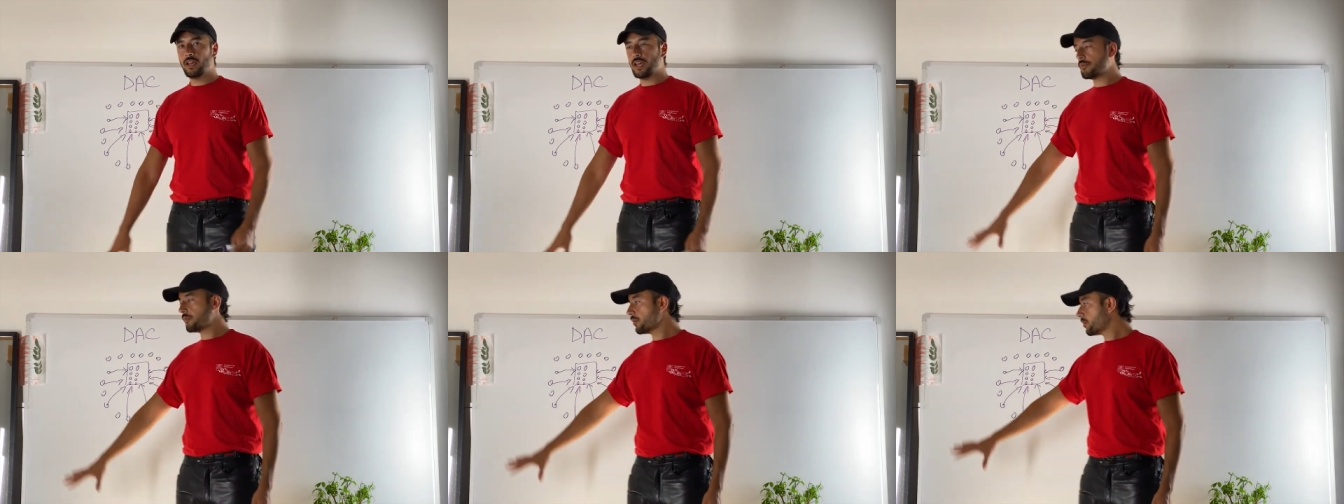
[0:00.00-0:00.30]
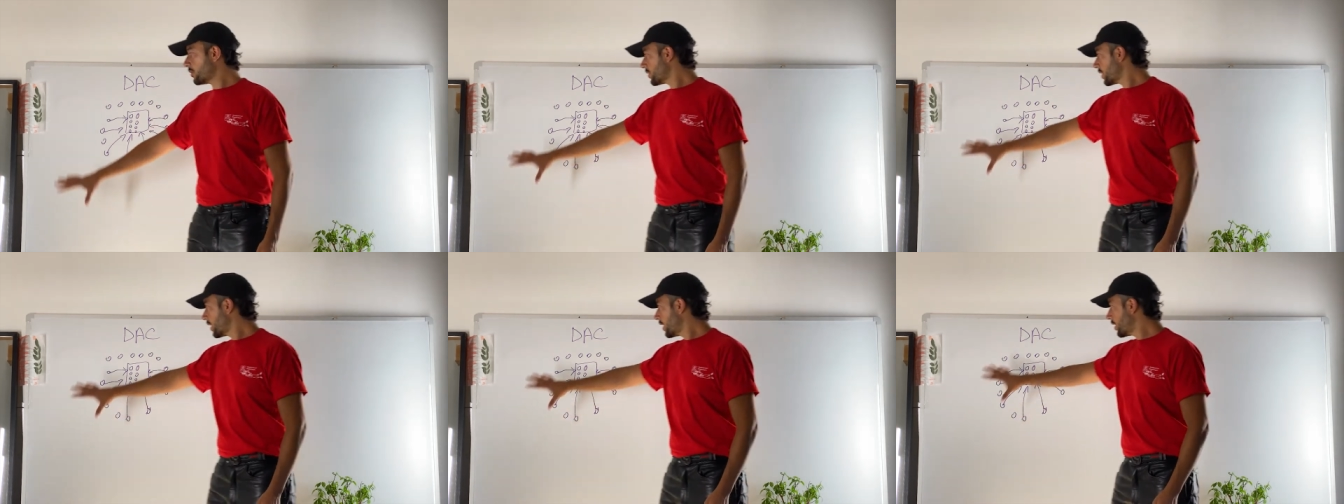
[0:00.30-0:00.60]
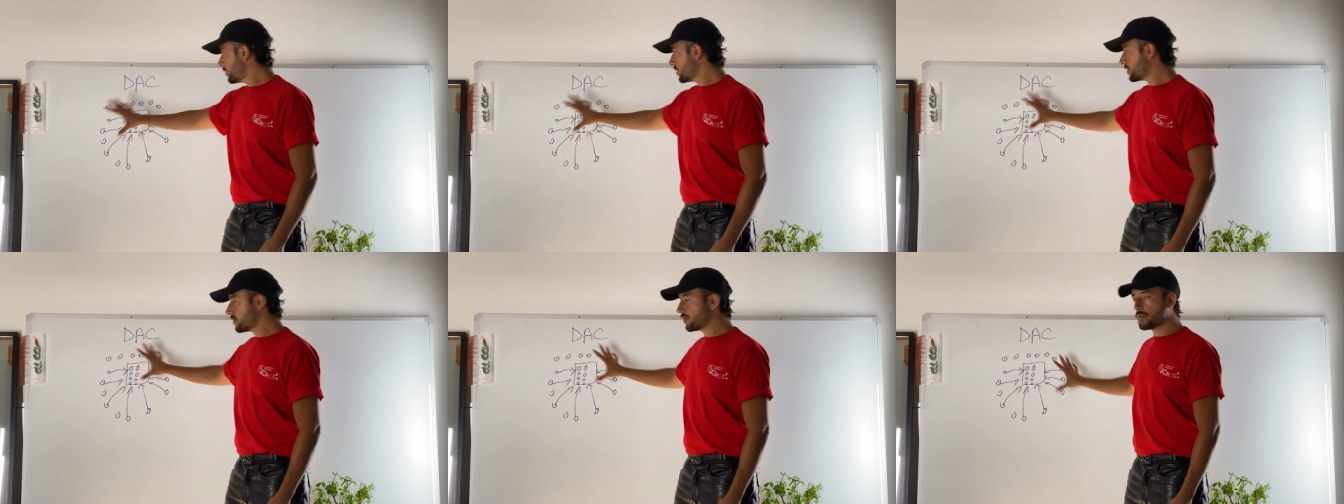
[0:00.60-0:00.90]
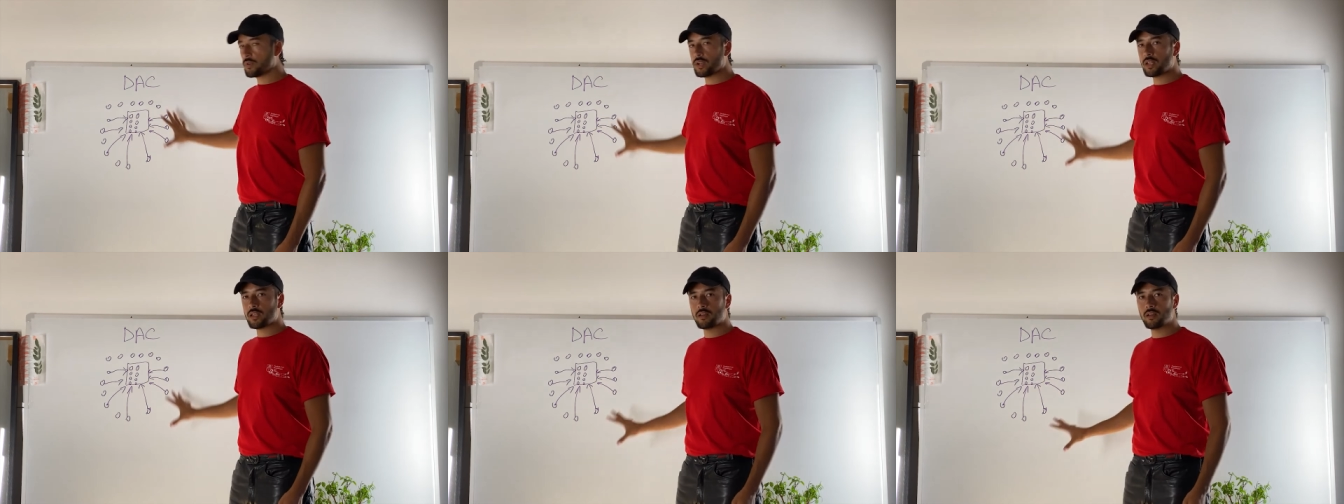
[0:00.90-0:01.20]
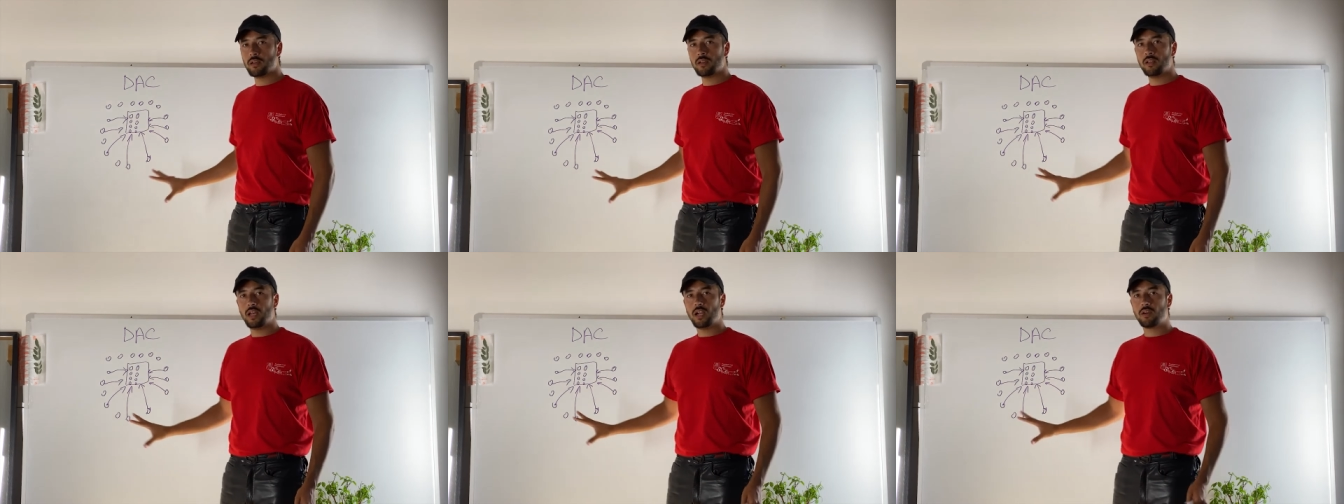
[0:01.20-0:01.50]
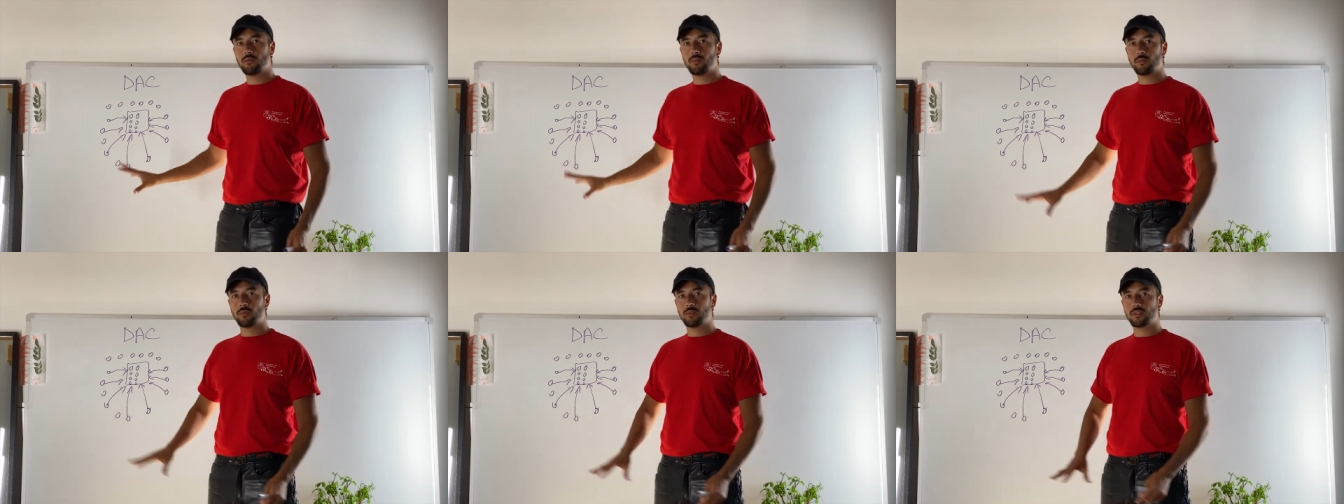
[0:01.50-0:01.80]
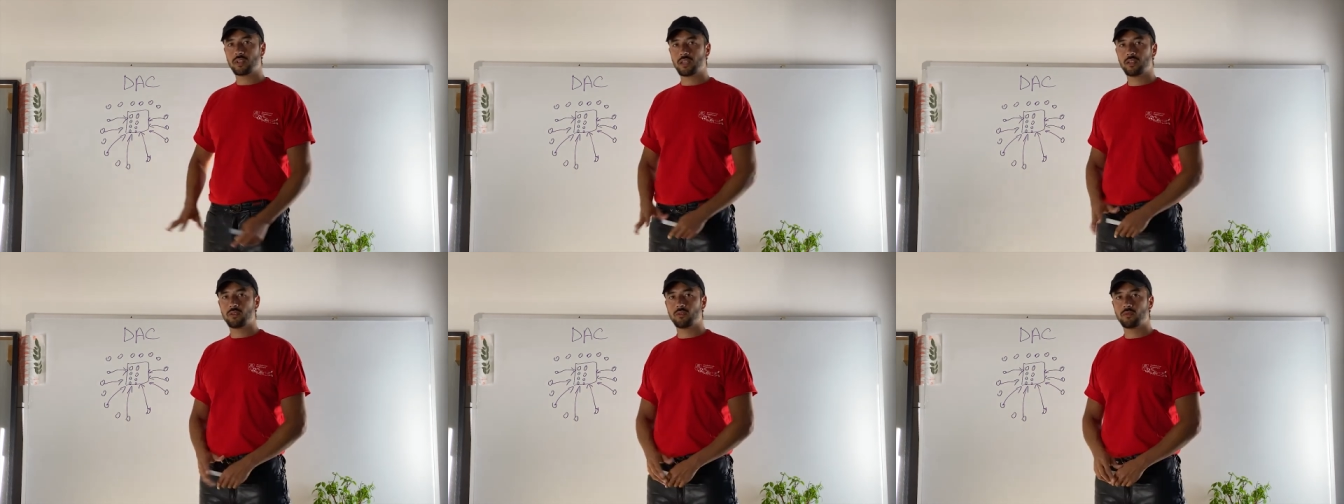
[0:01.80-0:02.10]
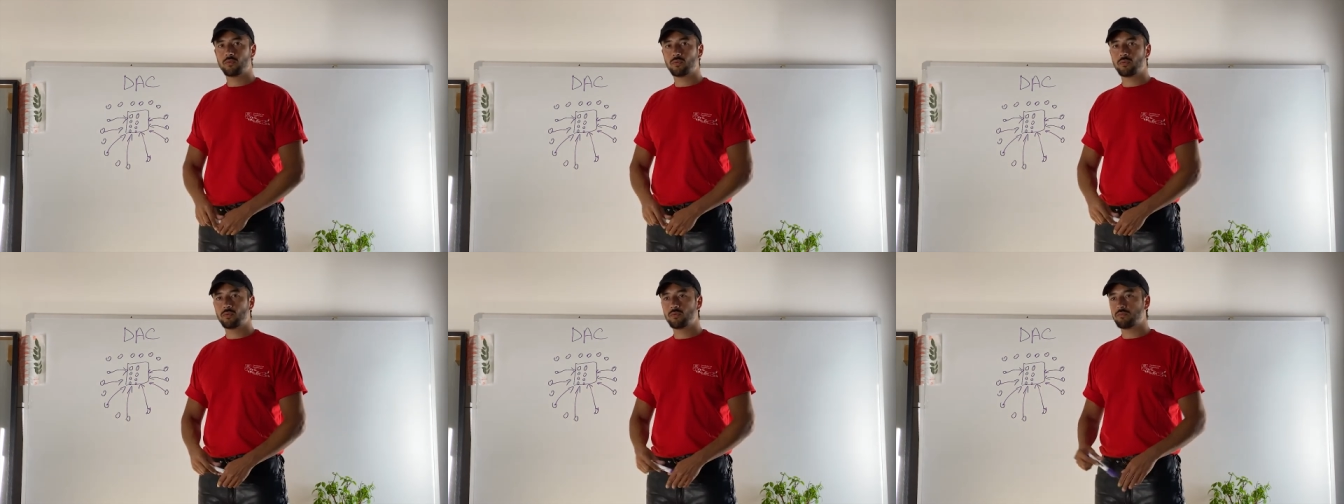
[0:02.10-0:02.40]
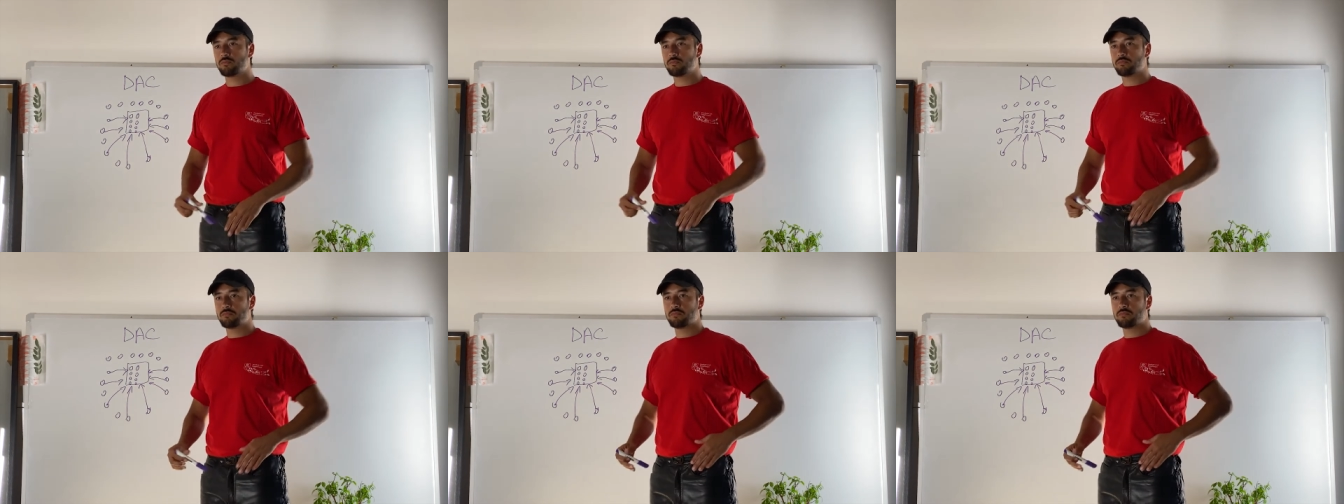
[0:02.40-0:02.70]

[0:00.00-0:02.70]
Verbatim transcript: Everyone here is free. Everyone can do